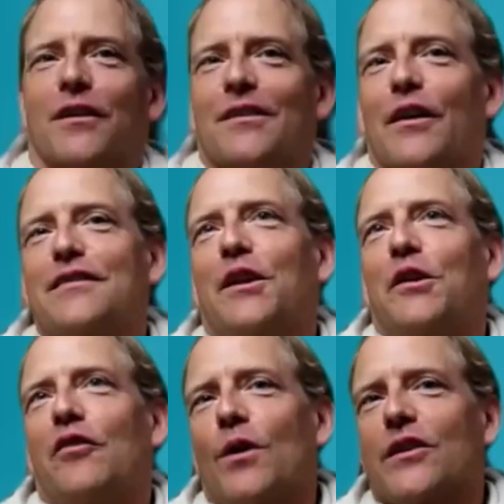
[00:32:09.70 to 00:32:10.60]
No, thank you
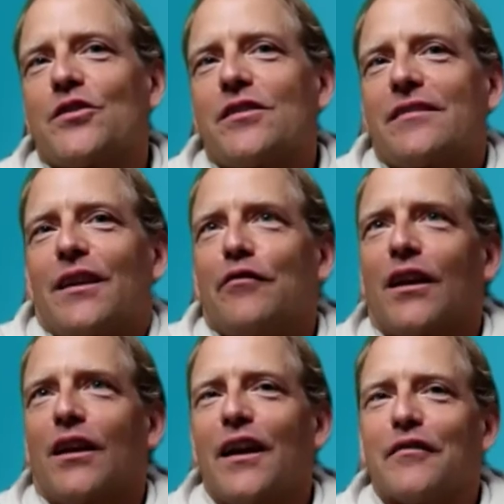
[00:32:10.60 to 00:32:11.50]
very much, Steve,
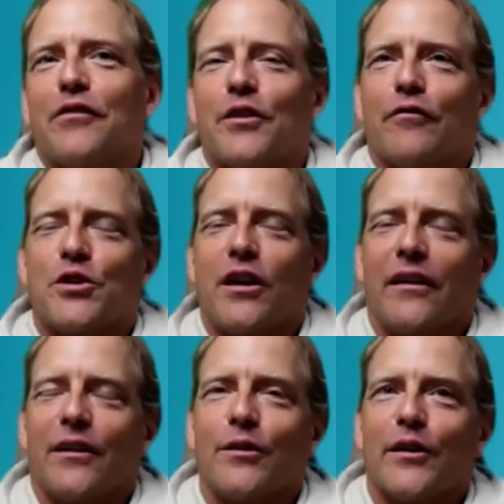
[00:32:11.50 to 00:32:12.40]
again, for
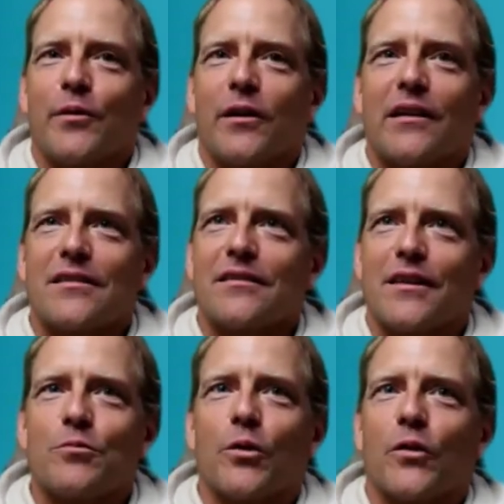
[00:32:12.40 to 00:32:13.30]
sharing your experiences.
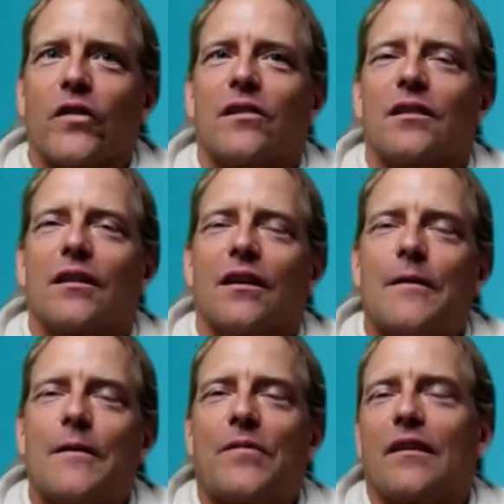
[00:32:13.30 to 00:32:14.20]
This was
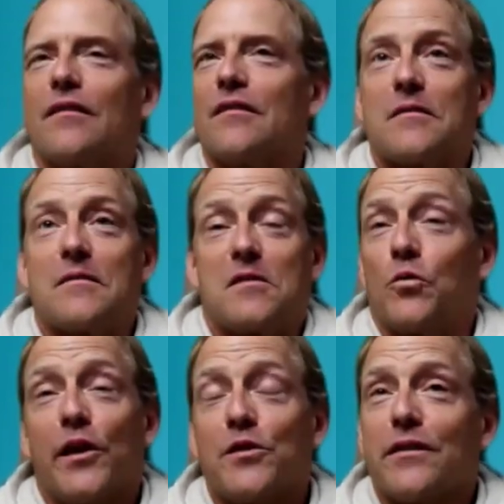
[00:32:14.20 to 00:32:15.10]

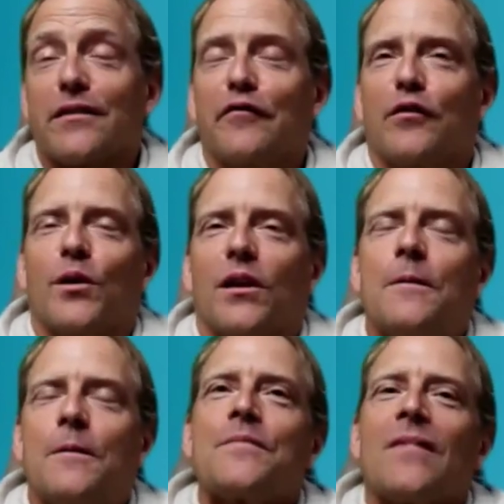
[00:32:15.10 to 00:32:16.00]
super interesting for
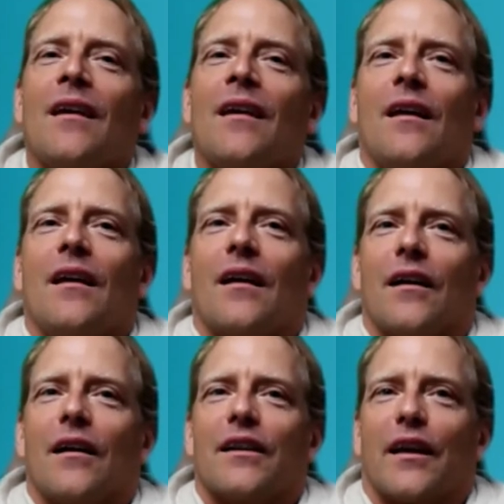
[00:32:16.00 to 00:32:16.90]
me.
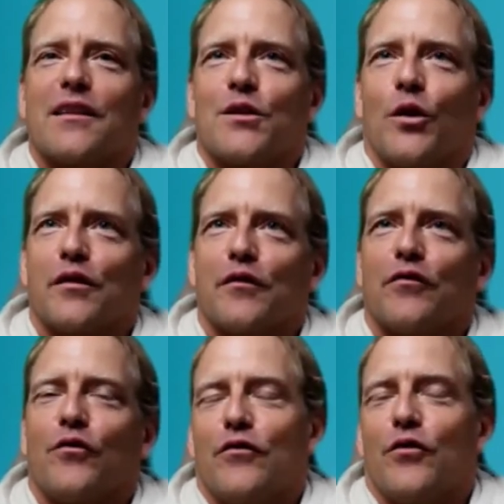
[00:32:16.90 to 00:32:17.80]
And I guess also
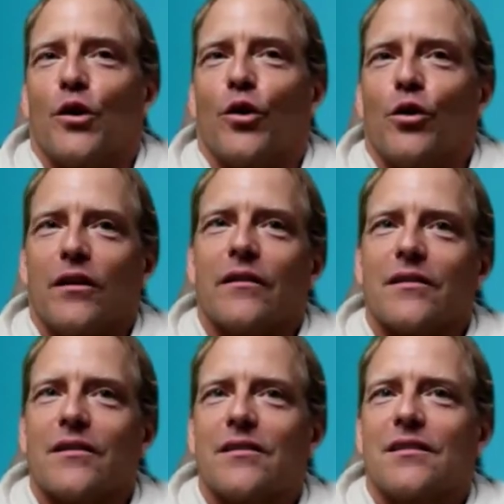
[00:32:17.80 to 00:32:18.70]
for the
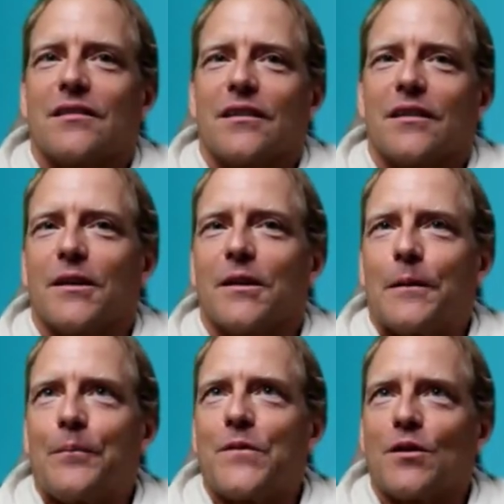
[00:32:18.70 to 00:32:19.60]
audience
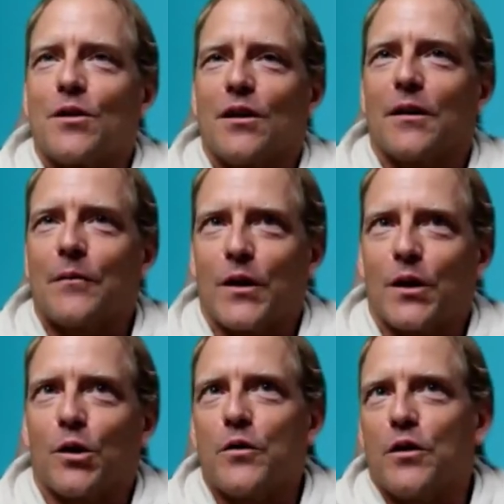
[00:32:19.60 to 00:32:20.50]
to hear,
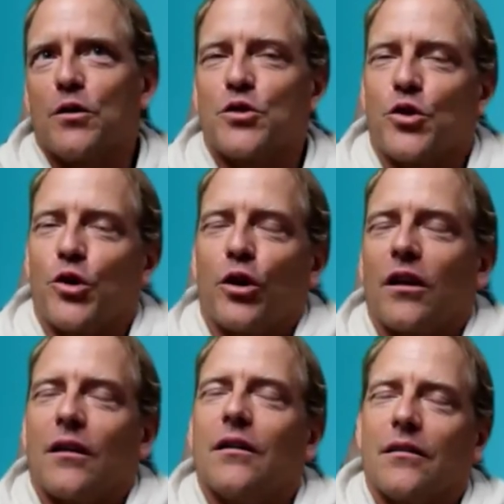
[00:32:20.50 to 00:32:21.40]
your
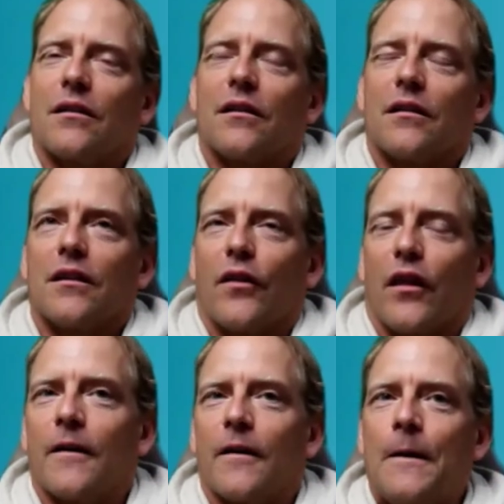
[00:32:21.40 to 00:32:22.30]
journey
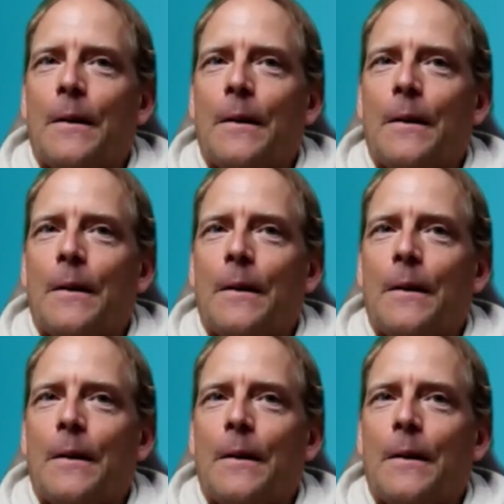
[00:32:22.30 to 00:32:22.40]
there.